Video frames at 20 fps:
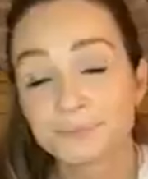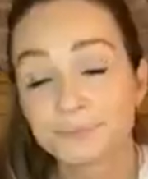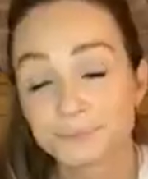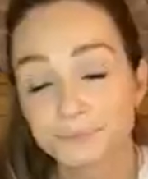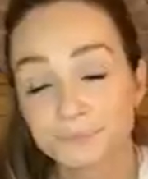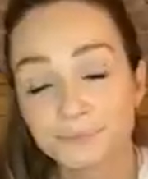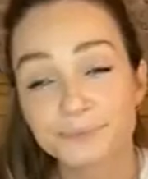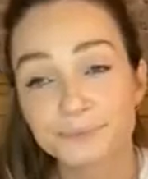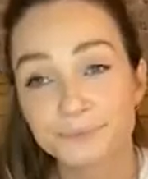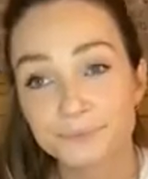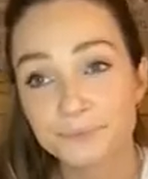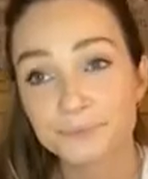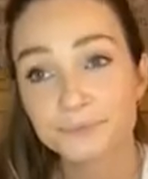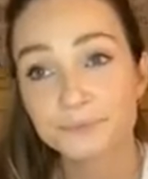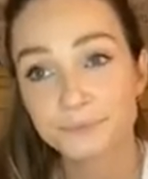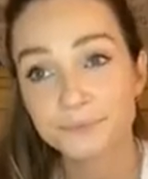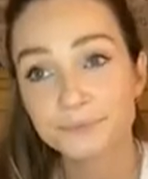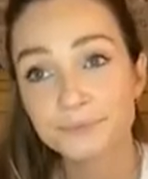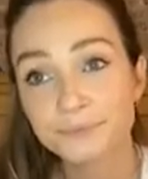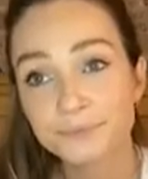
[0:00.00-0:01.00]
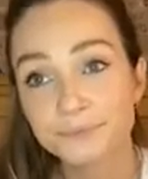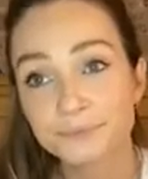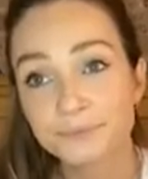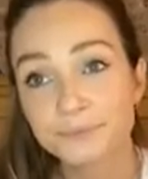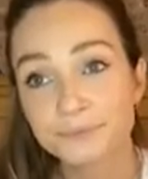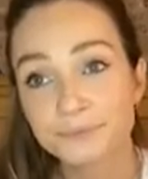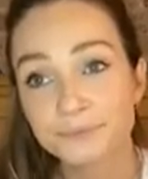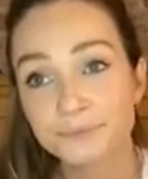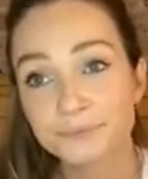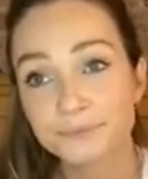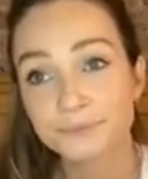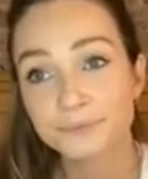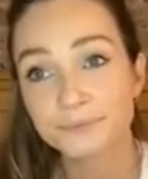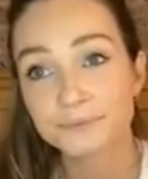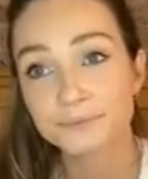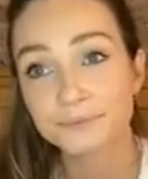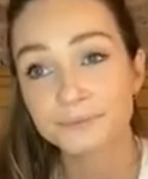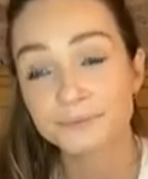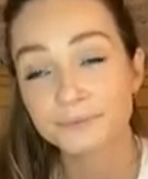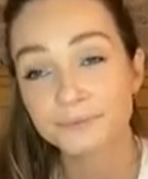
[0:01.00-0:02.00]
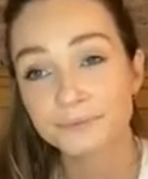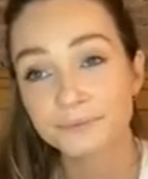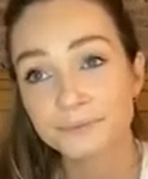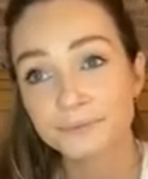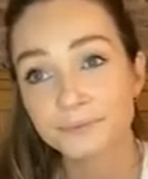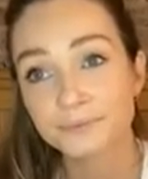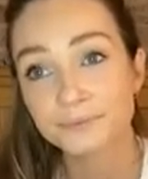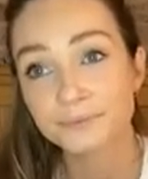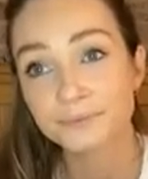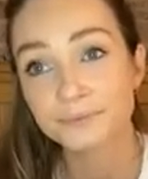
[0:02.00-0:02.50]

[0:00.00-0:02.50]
only ever noticed words